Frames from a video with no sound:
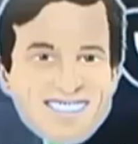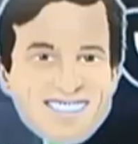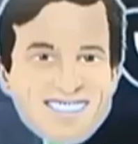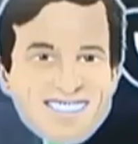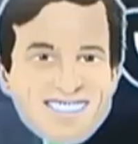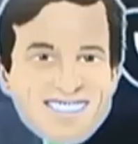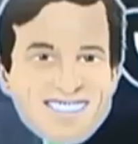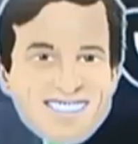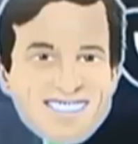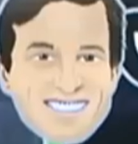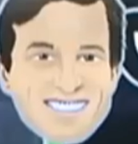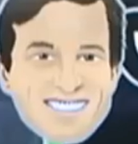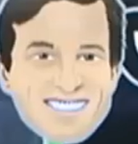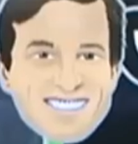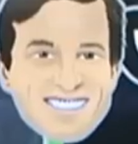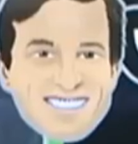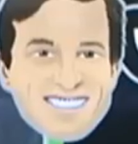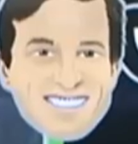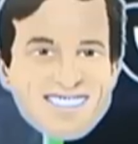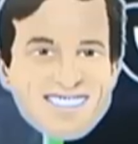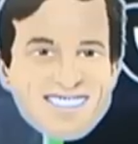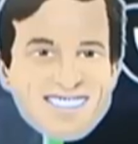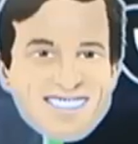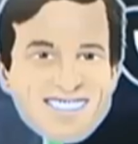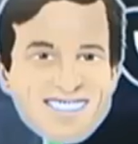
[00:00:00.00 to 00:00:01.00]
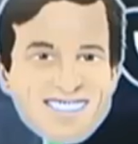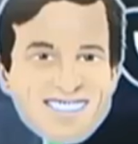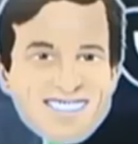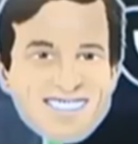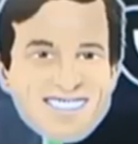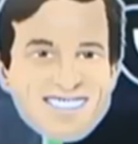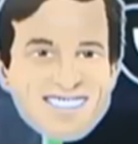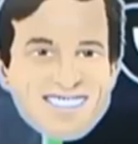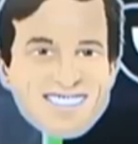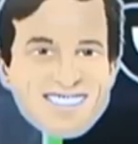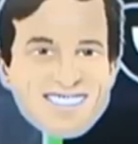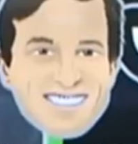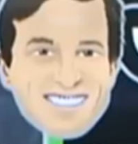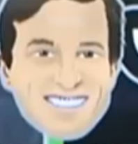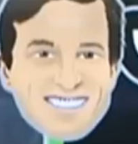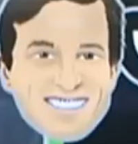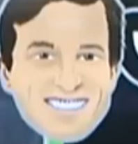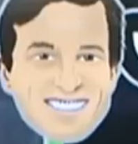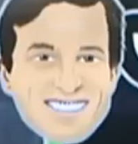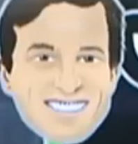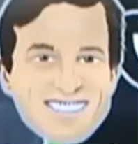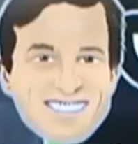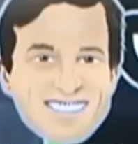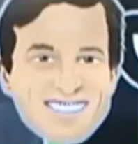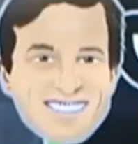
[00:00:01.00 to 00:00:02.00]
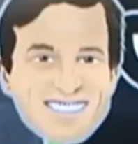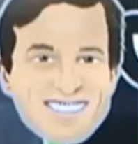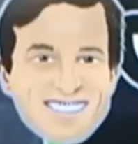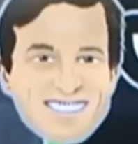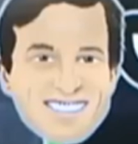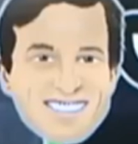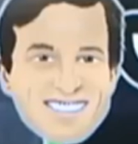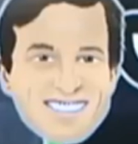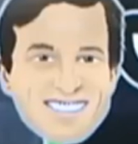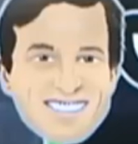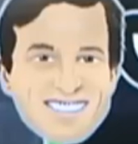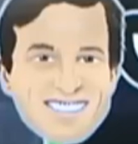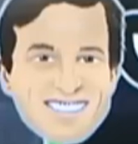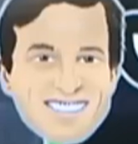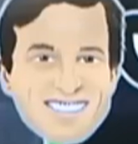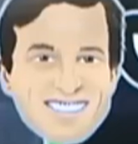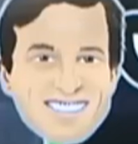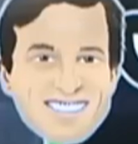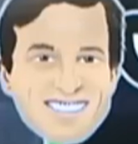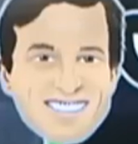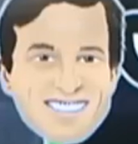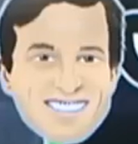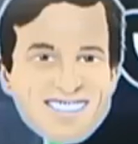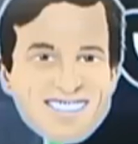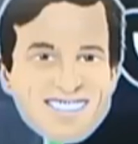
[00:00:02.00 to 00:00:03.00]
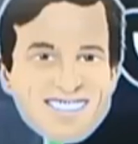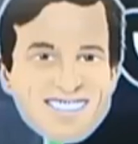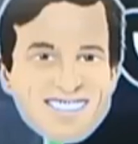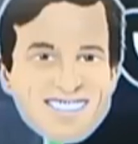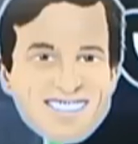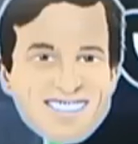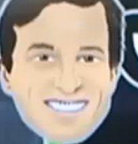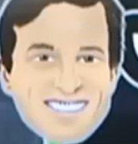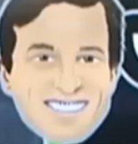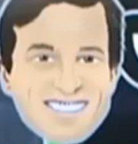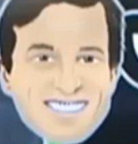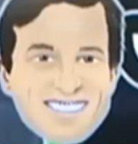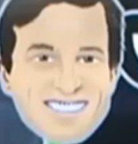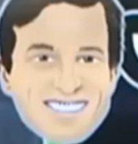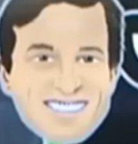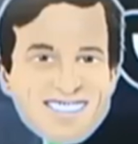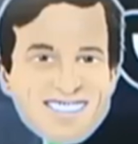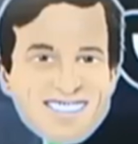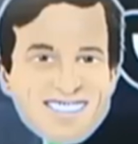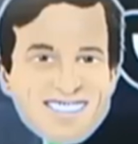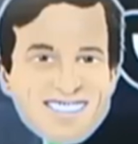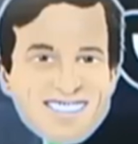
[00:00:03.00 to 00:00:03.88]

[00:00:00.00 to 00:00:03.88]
This person isn't speaking.